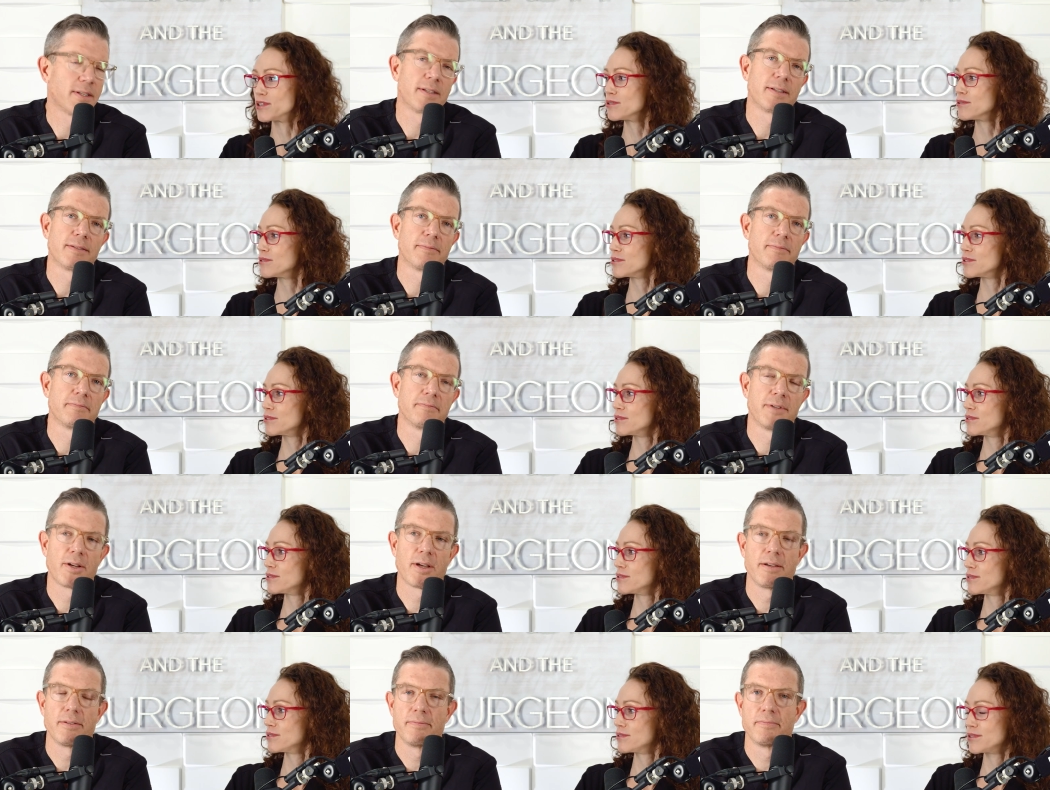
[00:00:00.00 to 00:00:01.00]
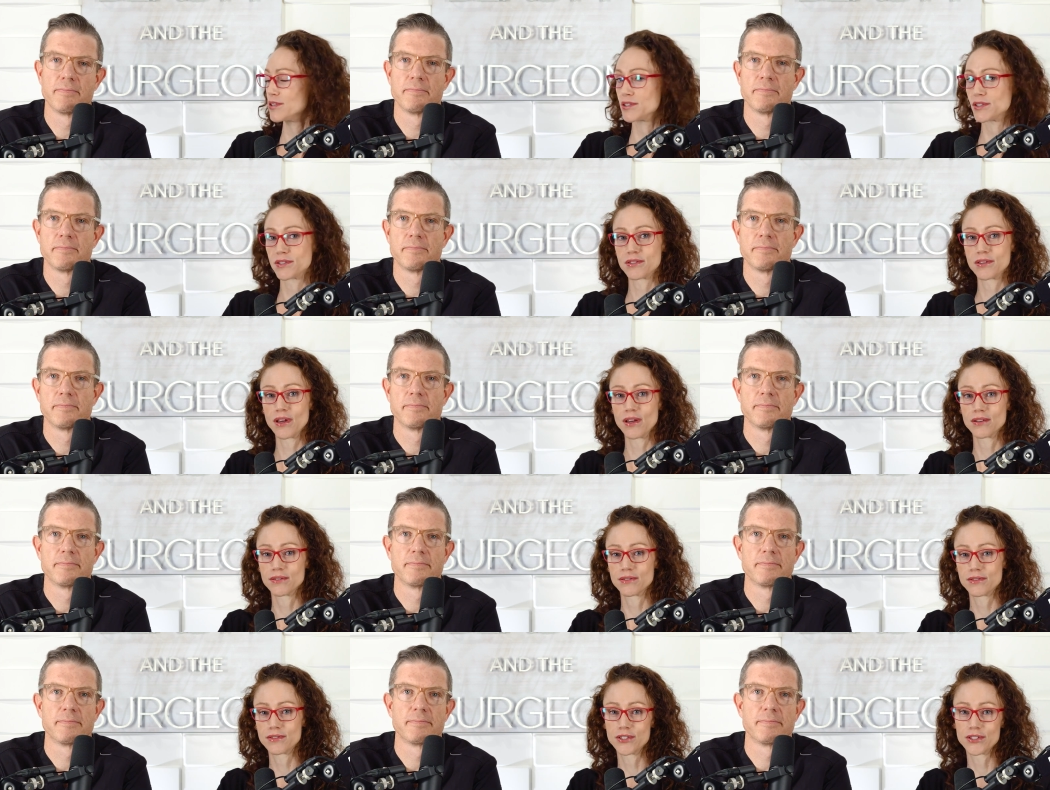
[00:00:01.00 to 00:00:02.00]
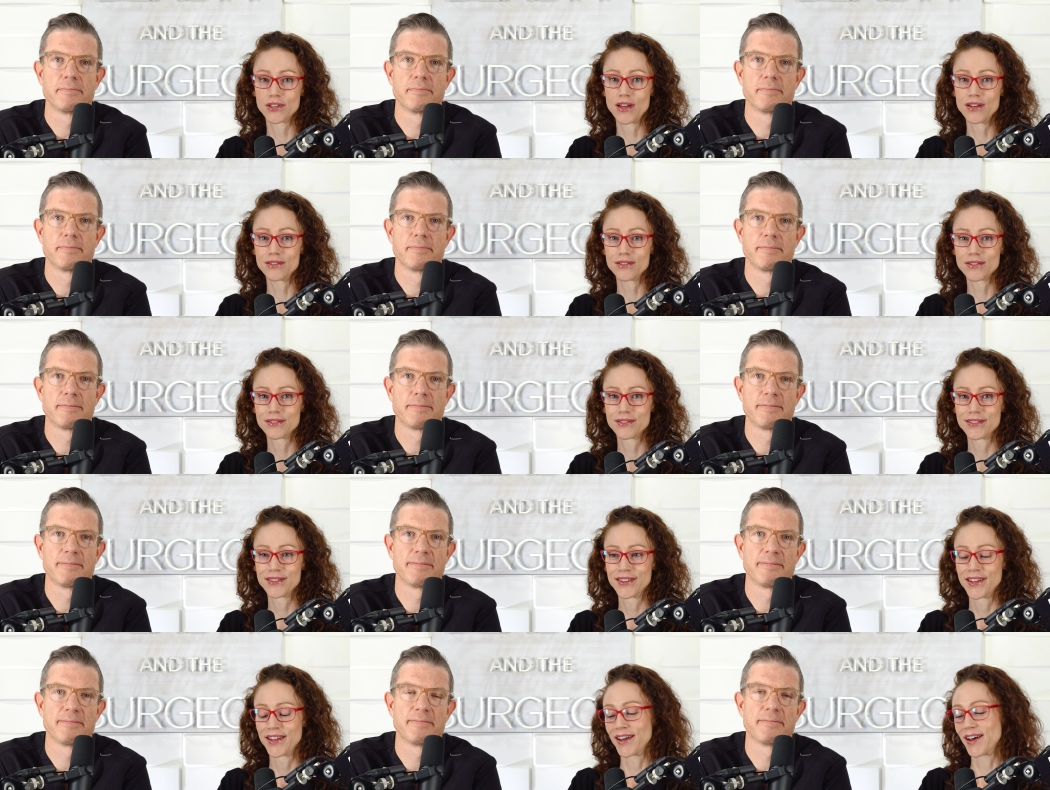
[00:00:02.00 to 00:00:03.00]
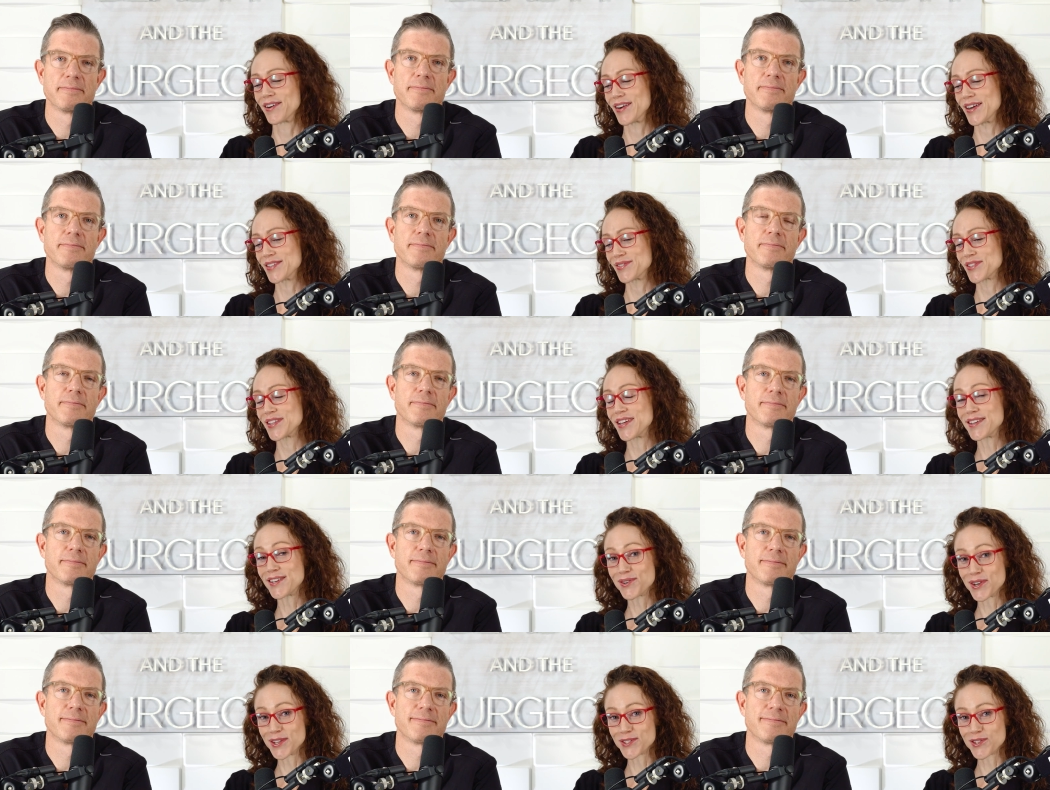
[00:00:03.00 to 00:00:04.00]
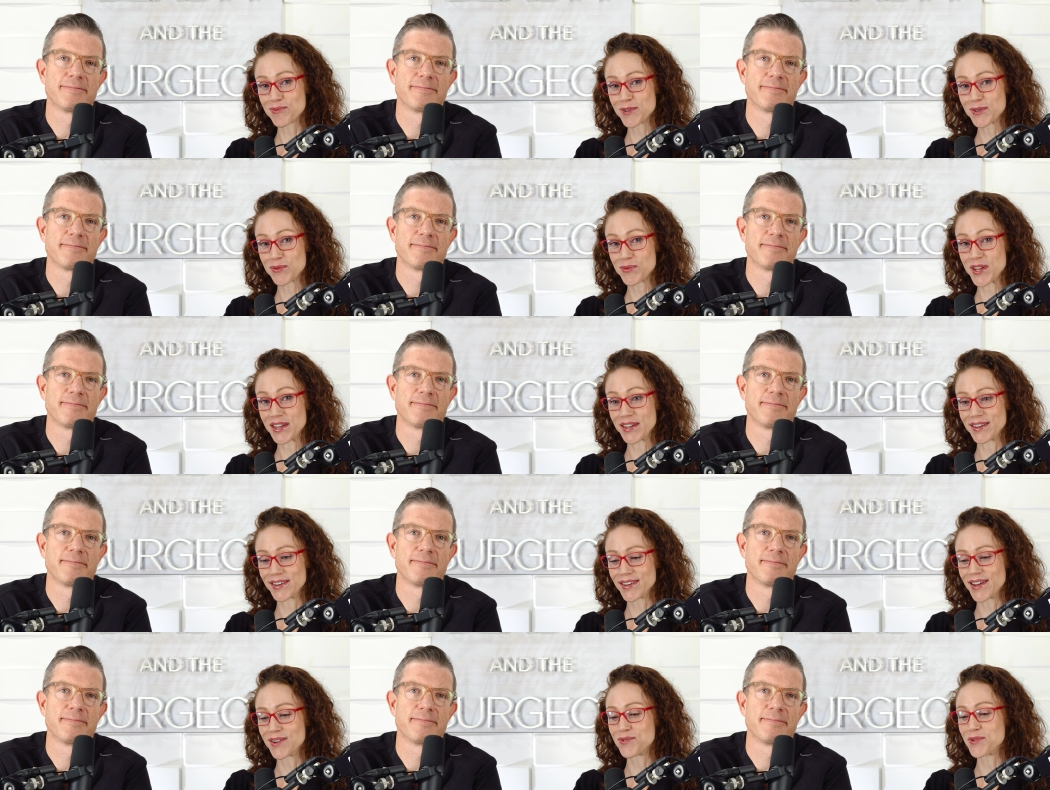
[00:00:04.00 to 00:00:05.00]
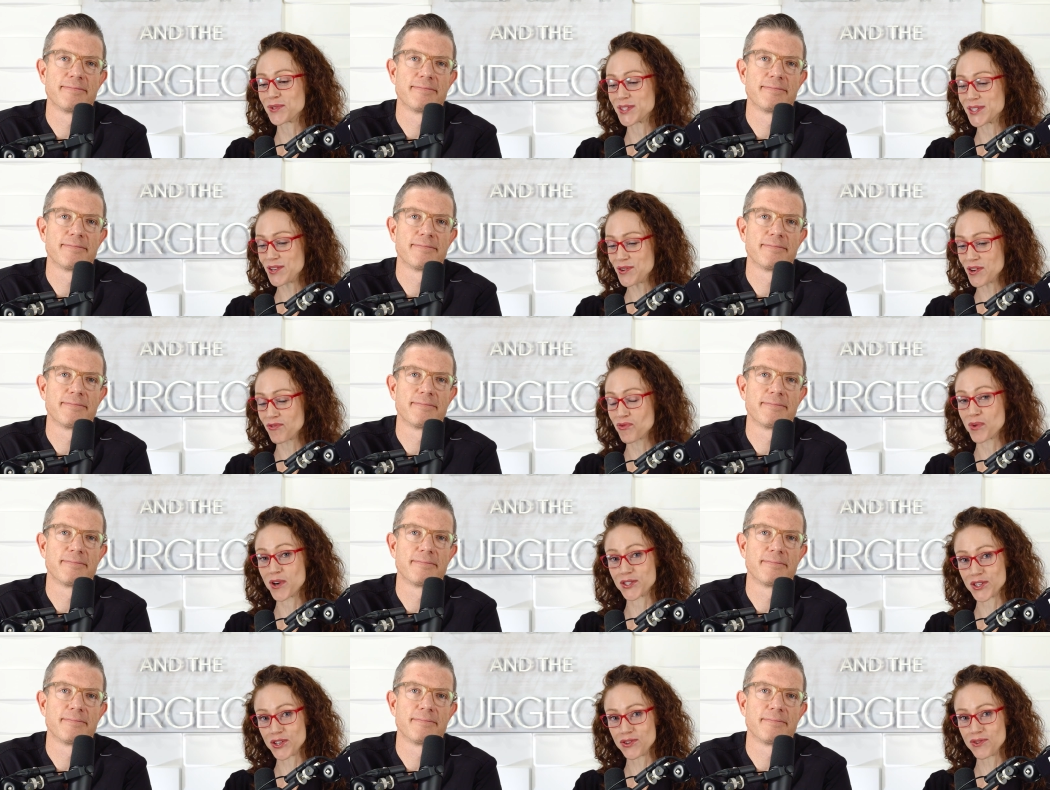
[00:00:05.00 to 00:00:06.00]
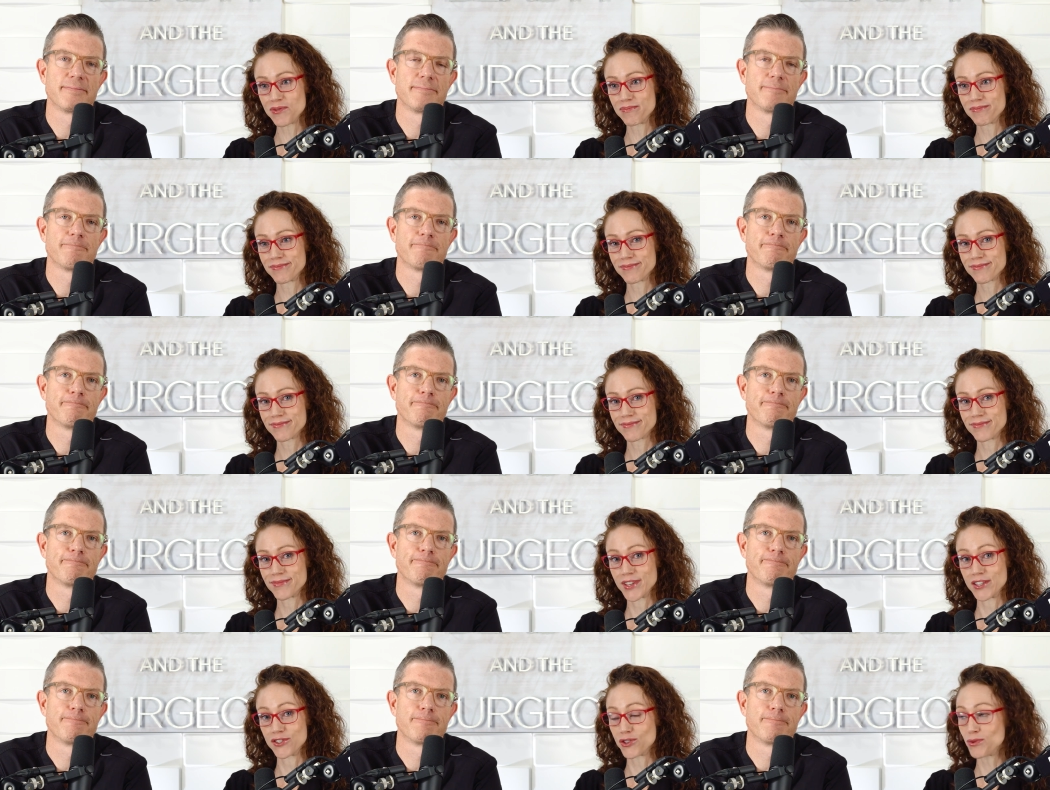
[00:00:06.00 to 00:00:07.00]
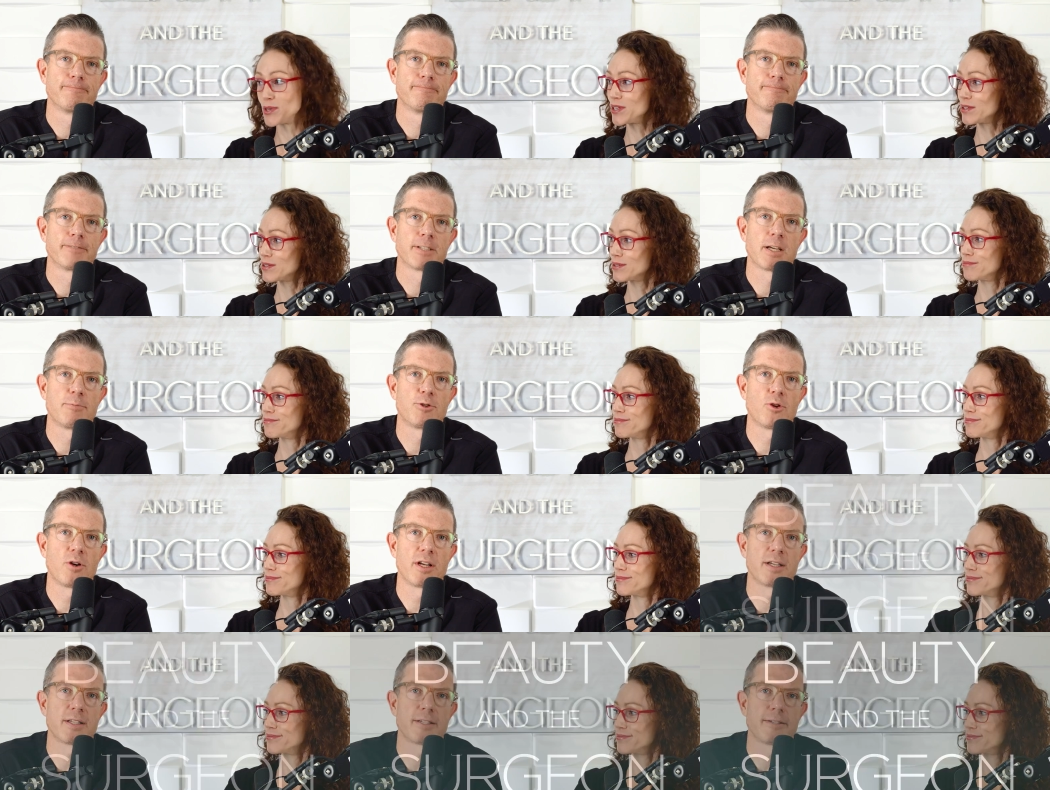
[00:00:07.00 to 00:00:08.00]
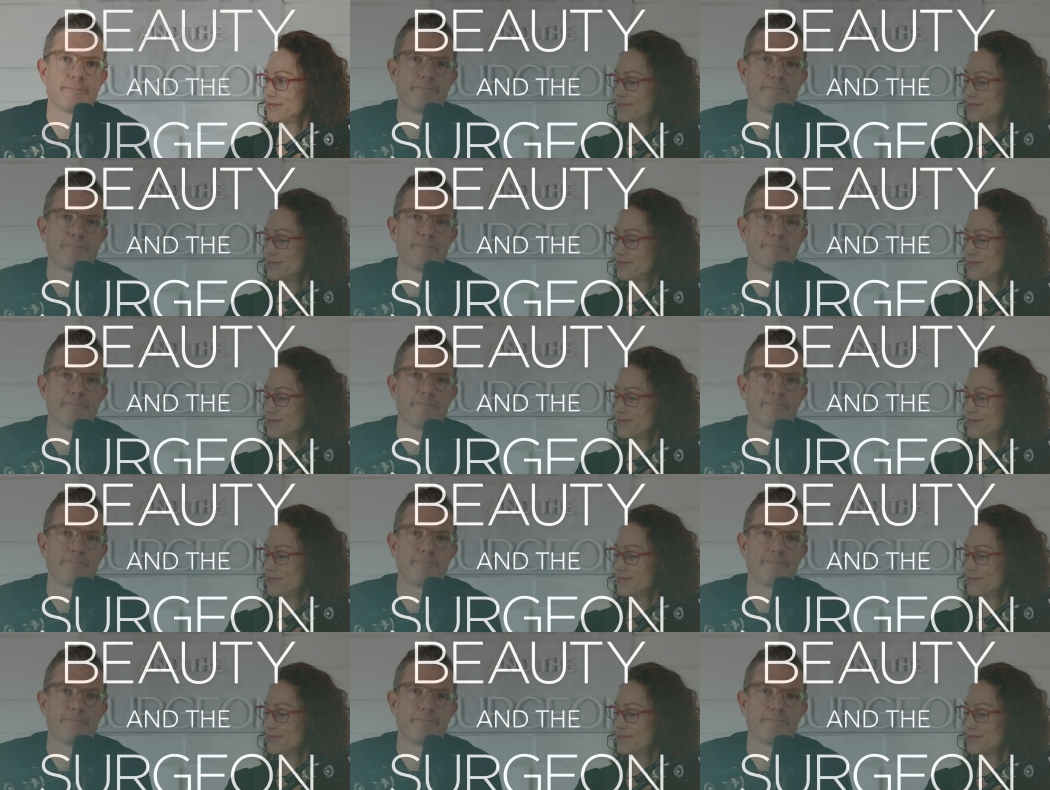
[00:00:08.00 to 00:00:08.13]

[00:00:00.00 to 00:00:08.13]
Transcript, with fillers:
Speaker 1: do. Okay. Because yeah, just cause. all right. Well, thank you all so much for being here, and we will see you here for part two in two weeks. Come join us.